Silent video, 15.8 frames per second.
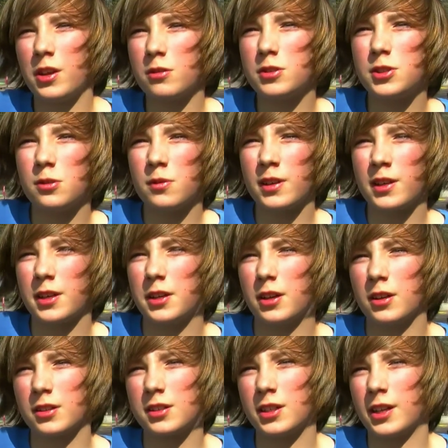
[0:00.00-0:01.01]
are you doing
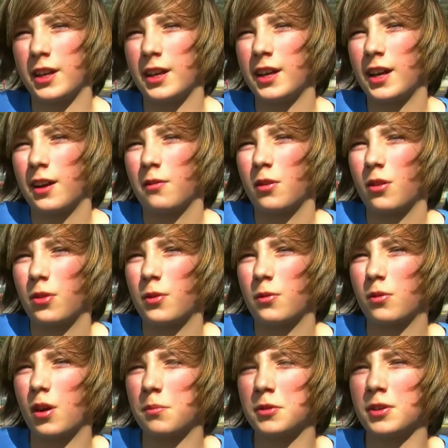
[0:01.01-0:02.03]
here today at the
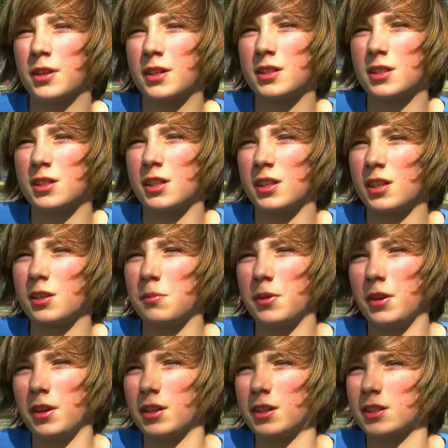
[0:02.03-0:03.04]
Robert A. Steen
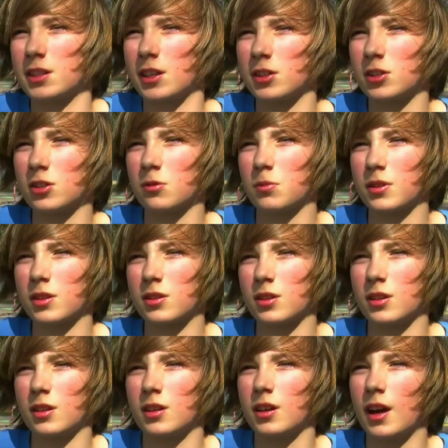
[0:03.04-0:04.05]
Community Center with
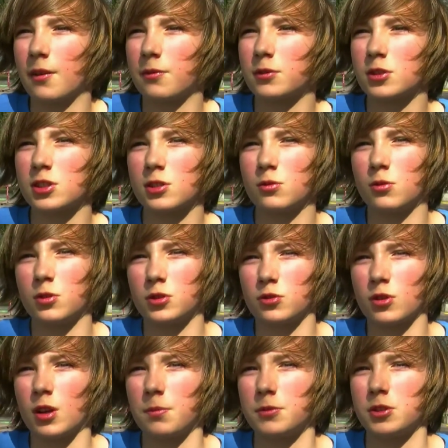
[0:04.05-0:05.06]
the after-school
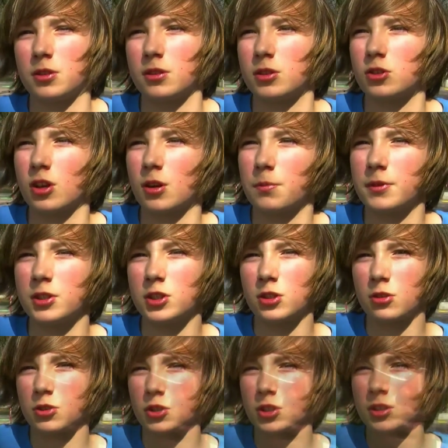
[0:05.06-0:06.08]
drop-in
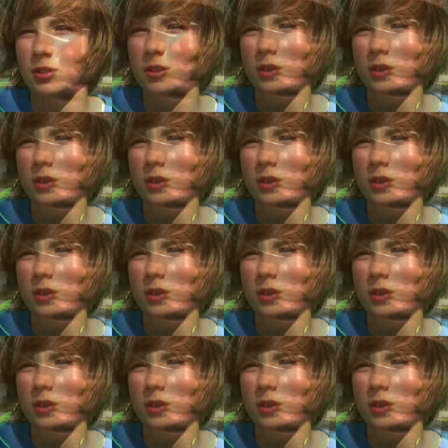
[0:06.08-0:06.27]
children?